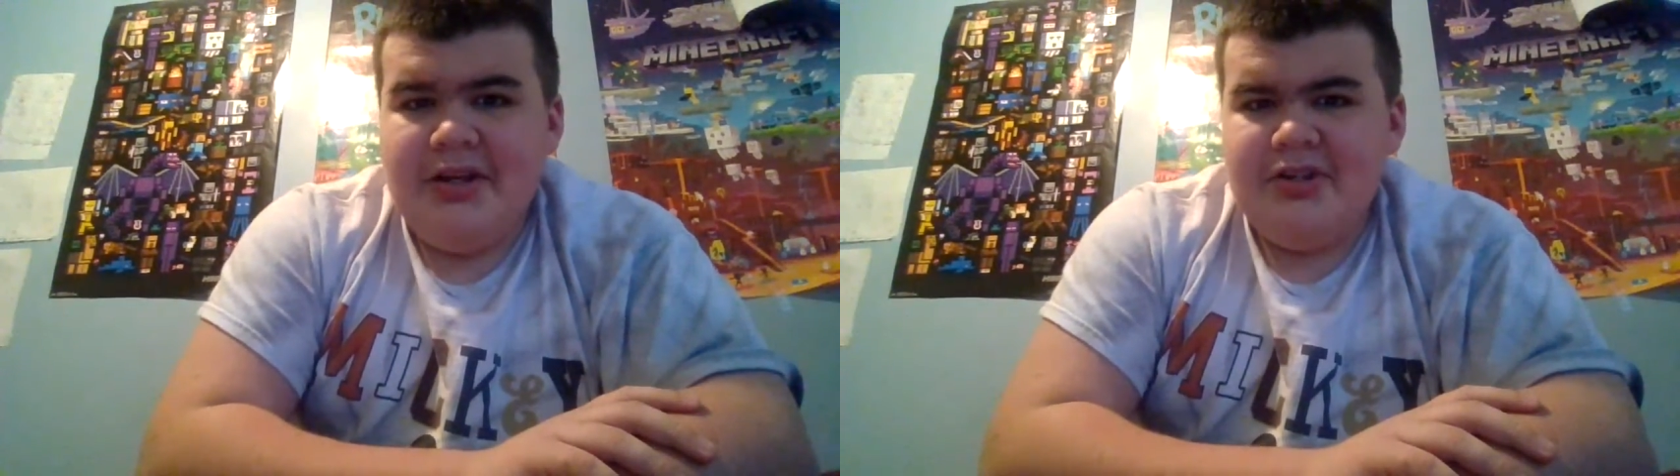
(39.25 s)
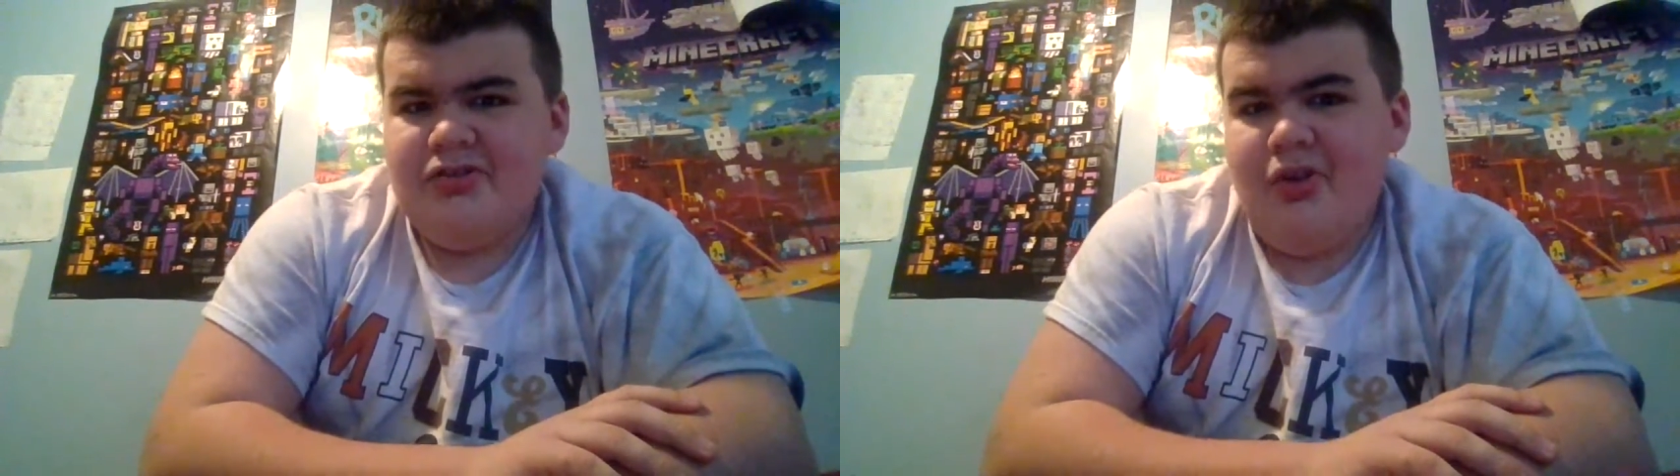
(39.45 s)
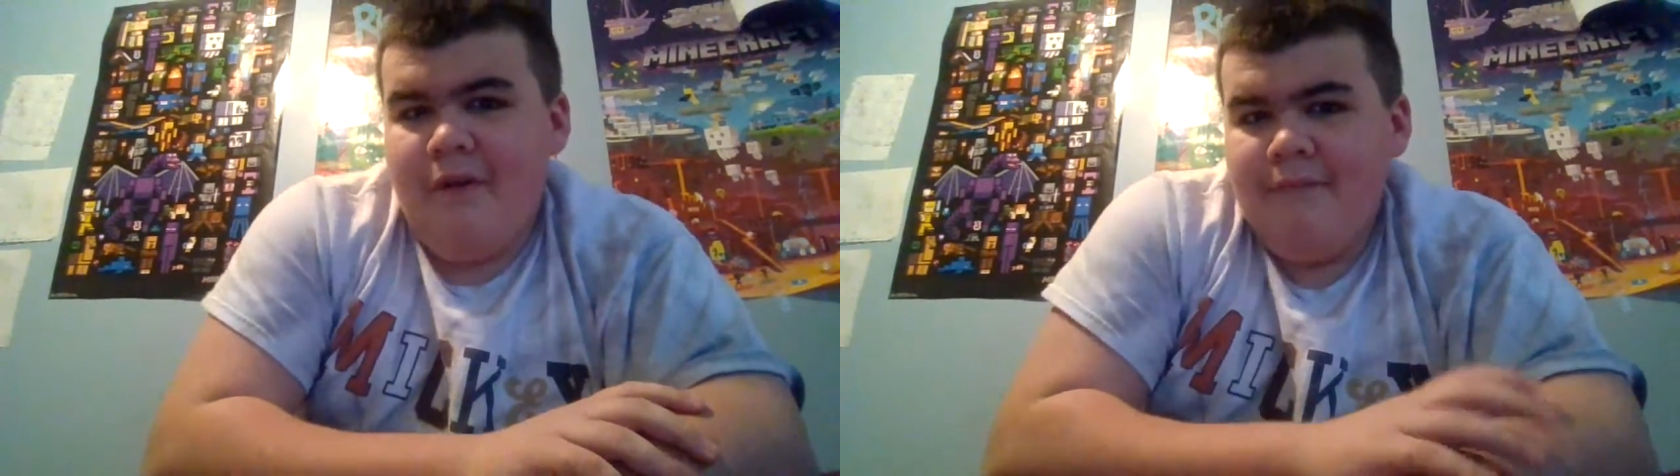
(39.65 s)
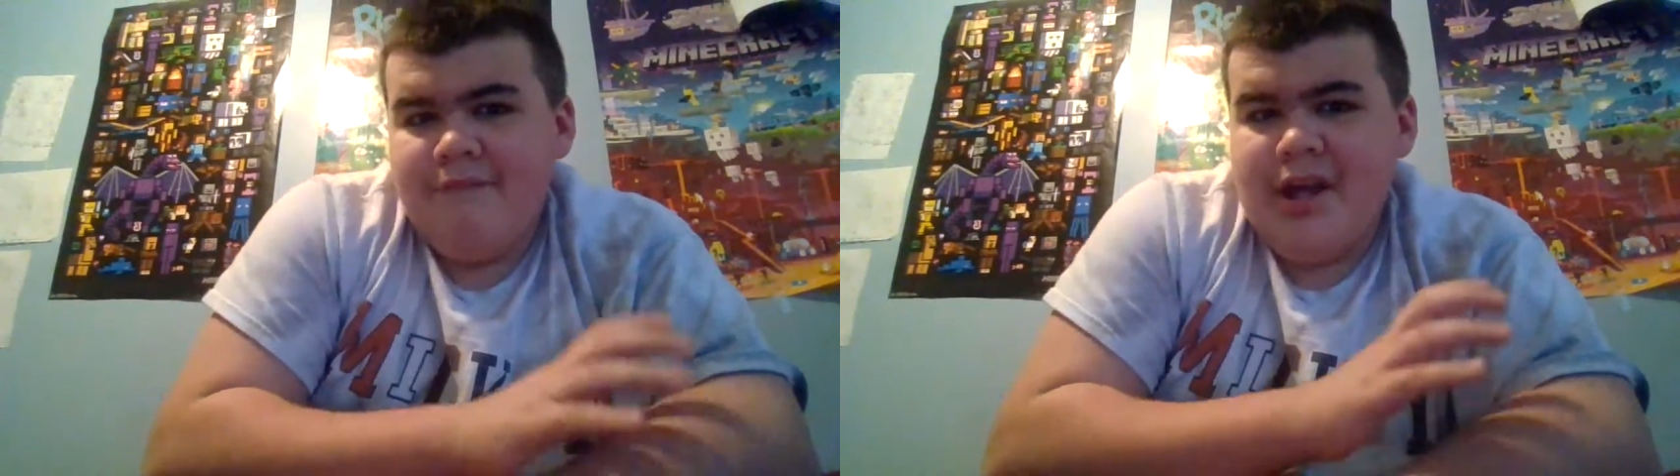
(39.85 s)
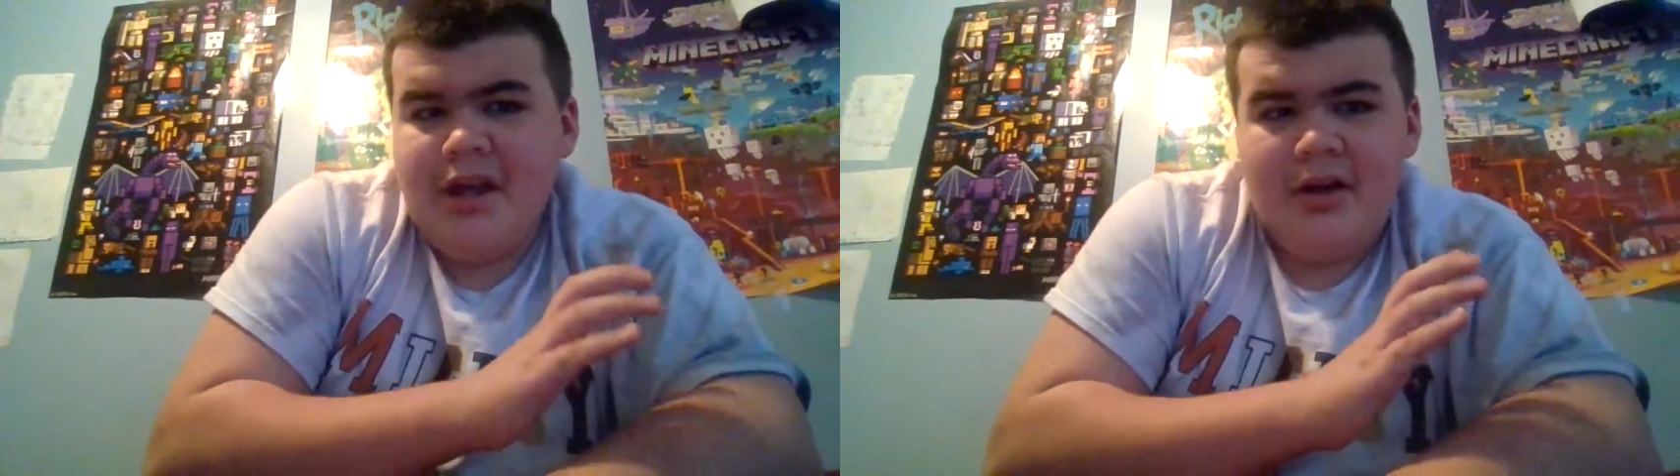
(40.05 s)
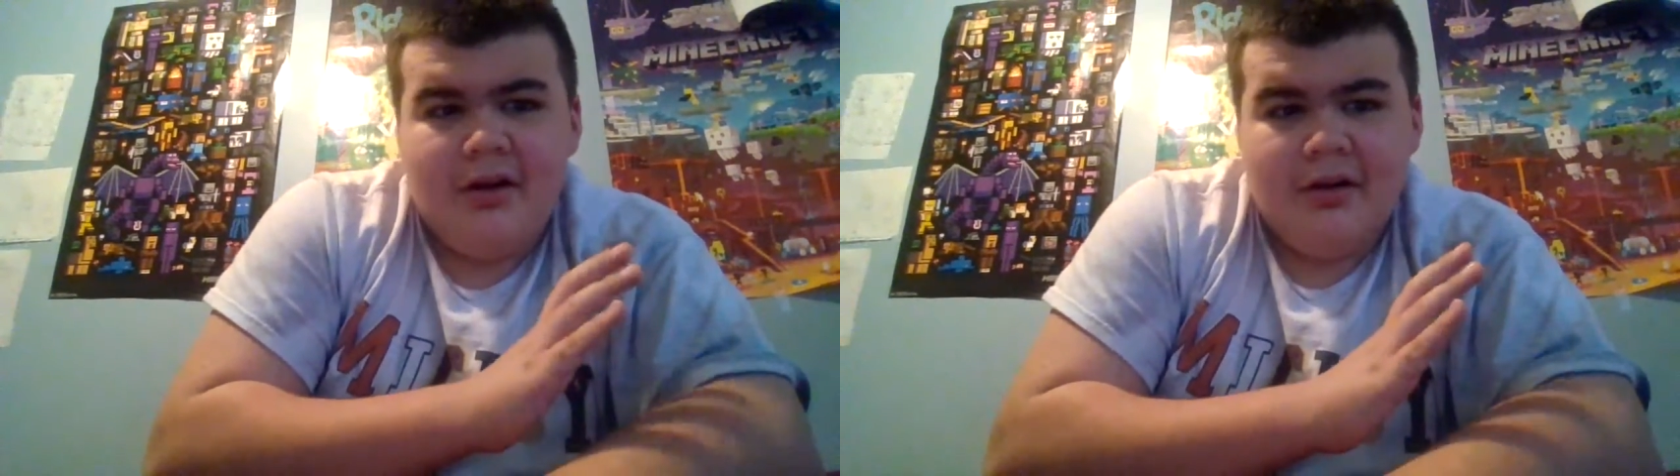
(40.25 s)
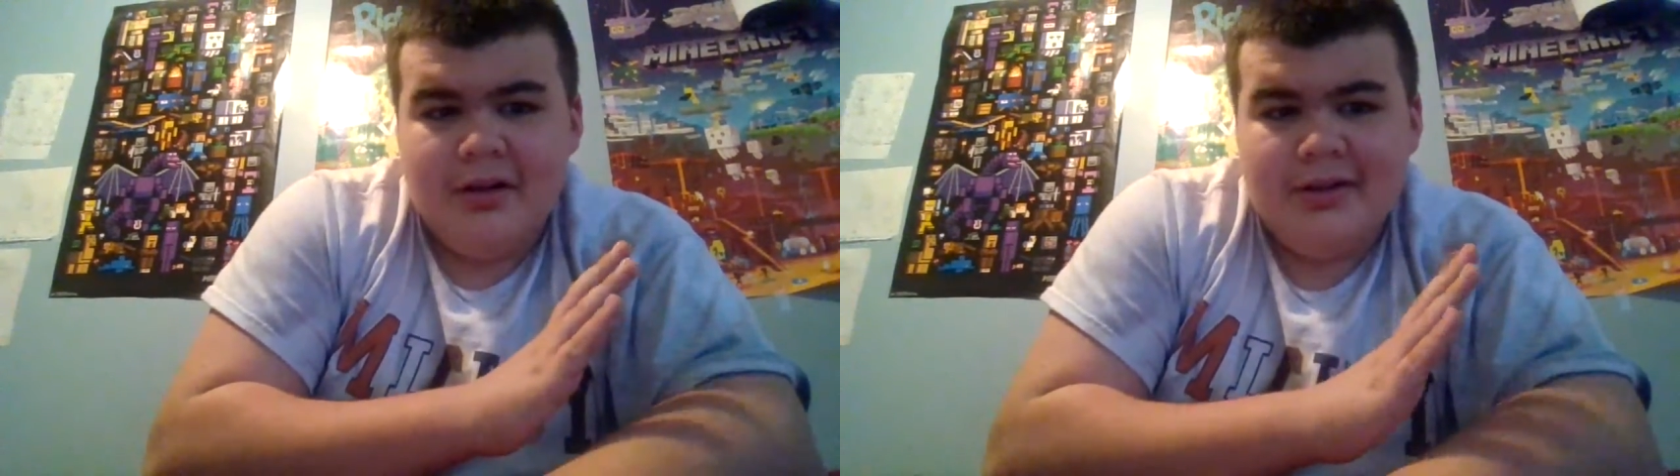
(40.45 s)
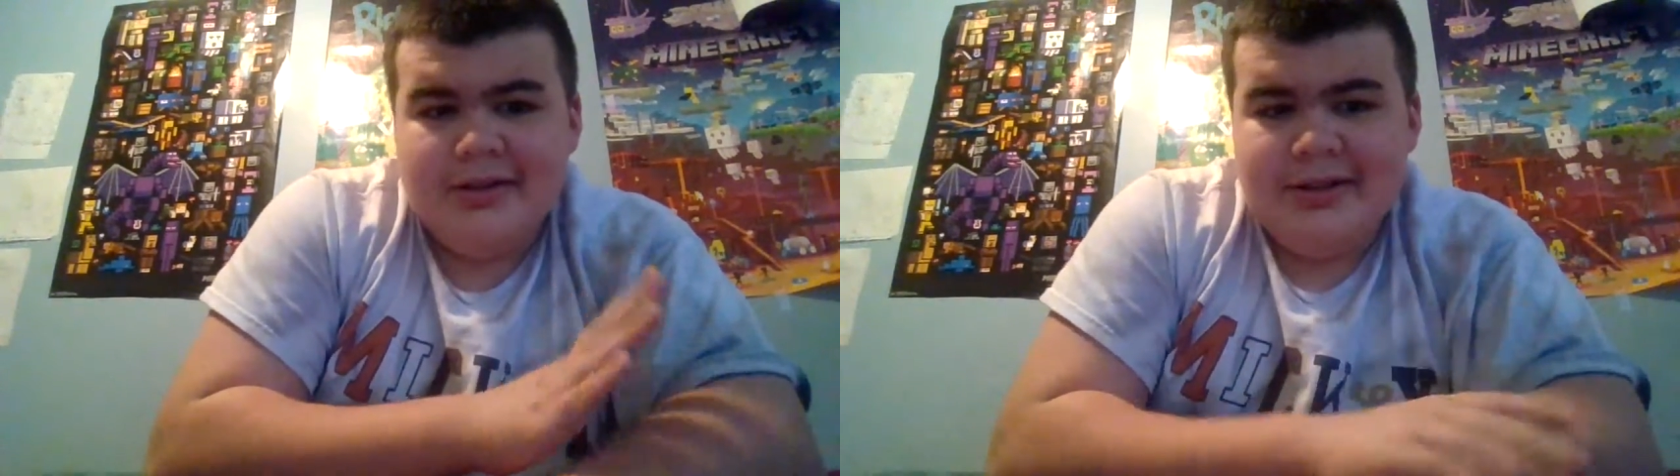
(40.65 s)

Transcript: just don't feel